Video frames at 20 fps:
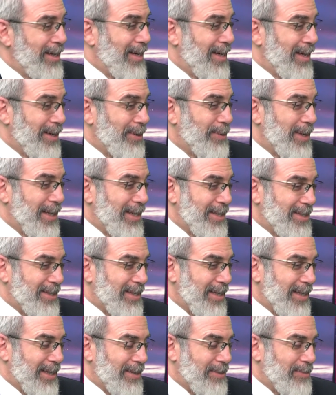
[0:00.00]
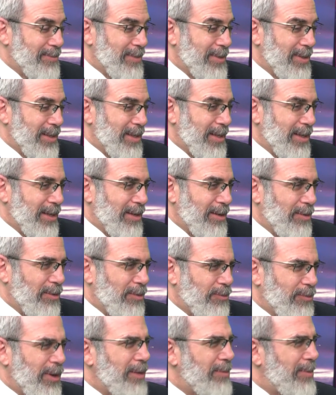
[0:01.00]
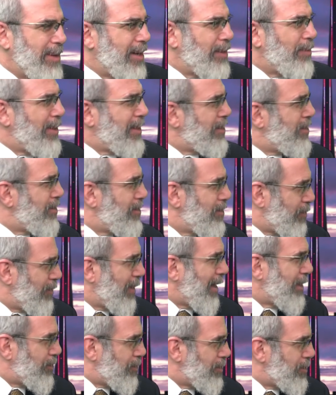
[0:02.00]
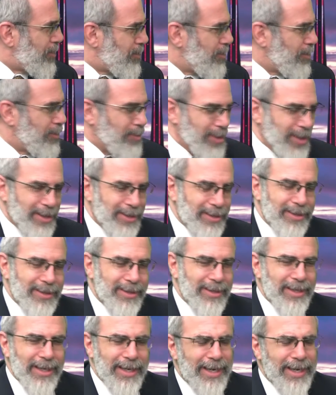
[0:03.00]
Anyways... a friend of mine I went to graduate school with,